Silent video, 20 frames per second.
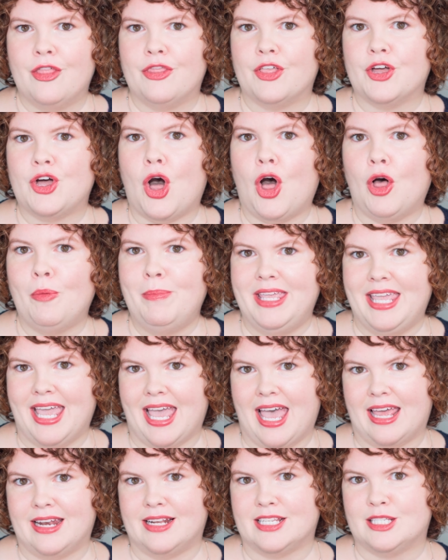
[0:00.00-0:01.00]
The call
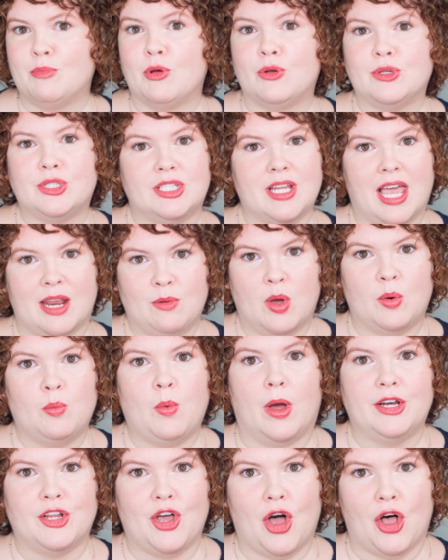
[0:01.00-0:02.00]
began, as most nine one
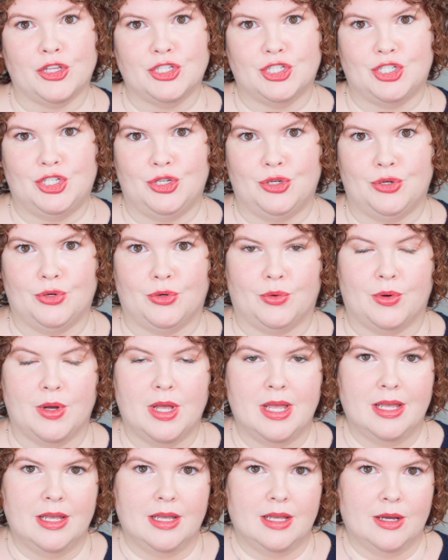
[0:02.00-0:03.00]
one calls do,
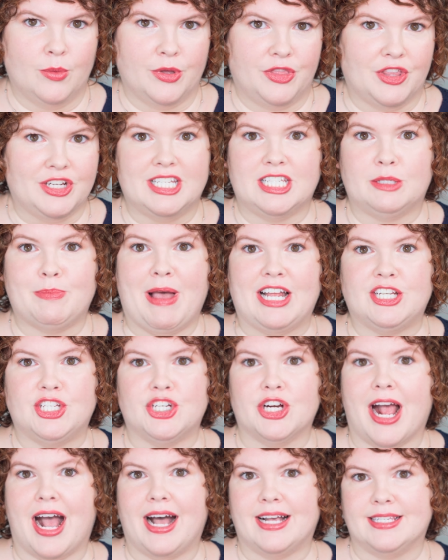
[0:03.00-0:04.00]
with the
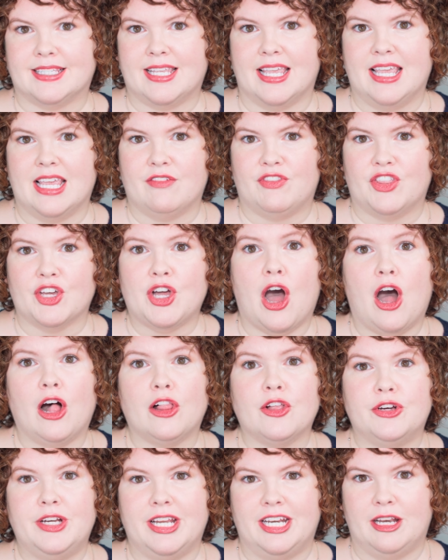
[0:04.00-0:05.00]
dispatcher asking if the
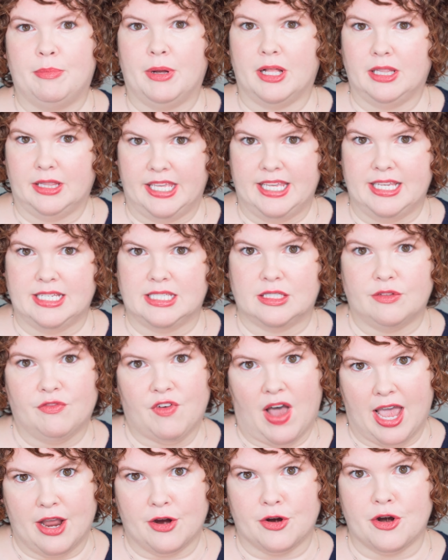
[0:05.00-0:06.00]
caller needed police,
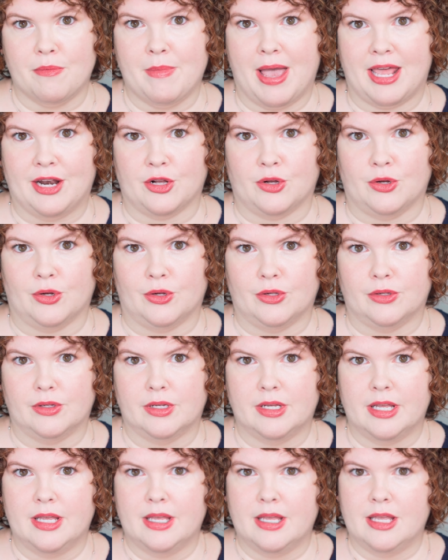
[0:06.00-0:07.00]
fire, or
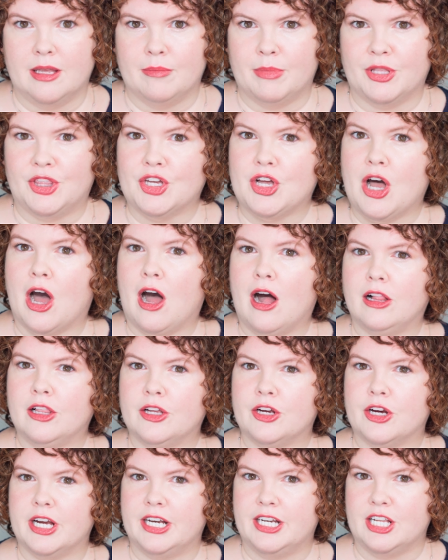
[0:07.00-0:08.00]
medical. But the
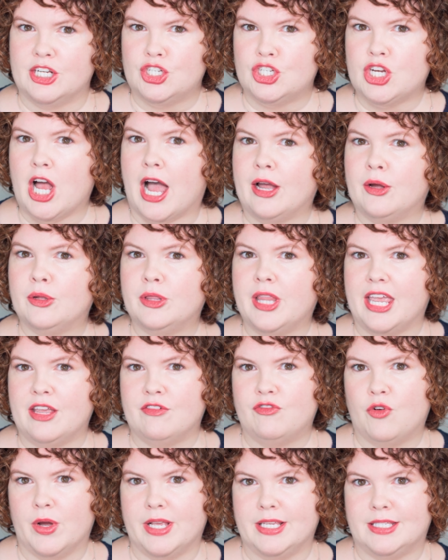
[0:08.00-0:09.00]
caller, in a
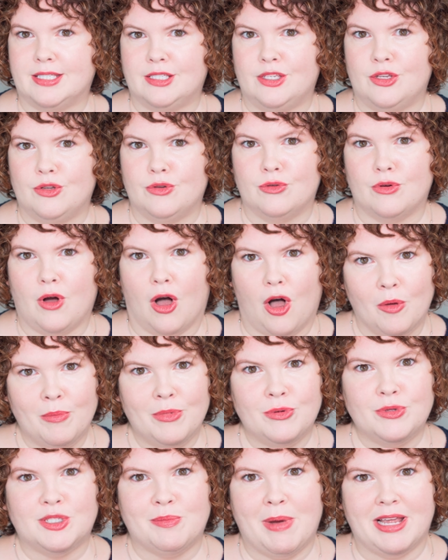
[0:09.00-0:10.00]
childlike voice you
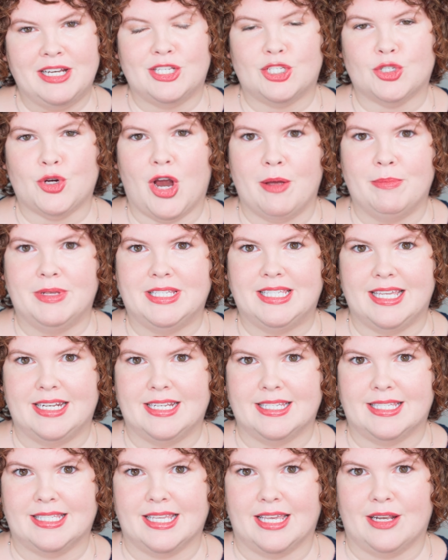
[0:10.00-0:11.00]
almost might describe as
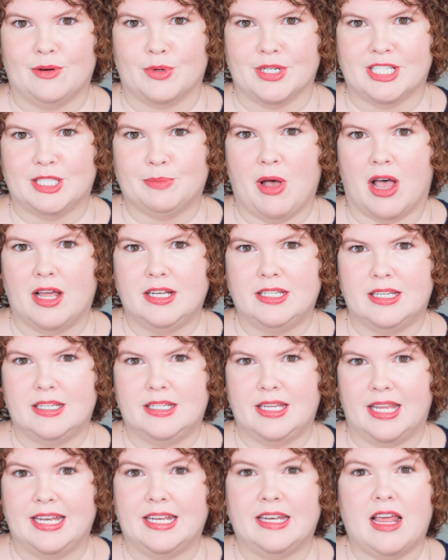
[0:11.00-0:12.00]
innocent,
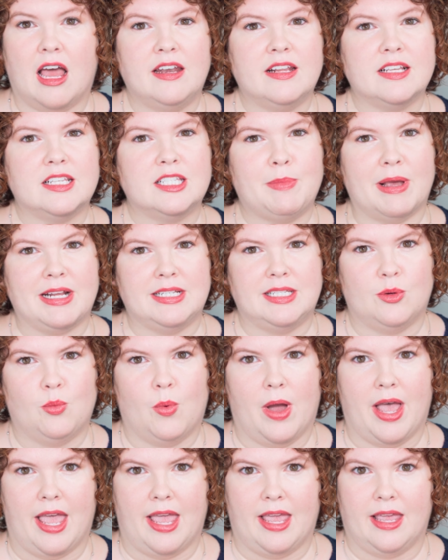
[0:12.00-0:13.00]
responded in an unexpected
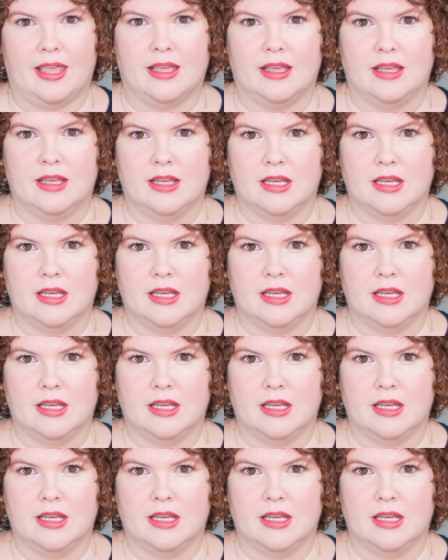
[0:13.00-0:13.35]
way.